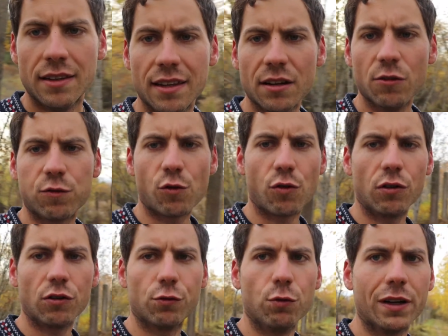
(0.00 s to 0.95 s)
Then of
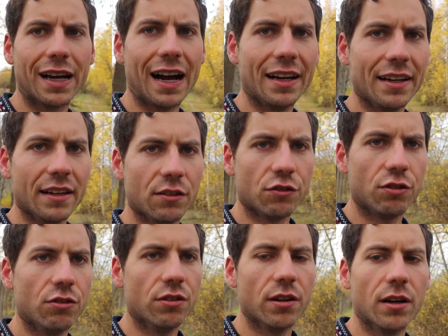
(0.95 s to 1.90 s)
course we got
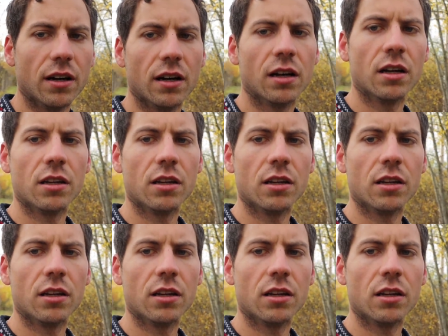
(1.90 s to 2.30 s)
into the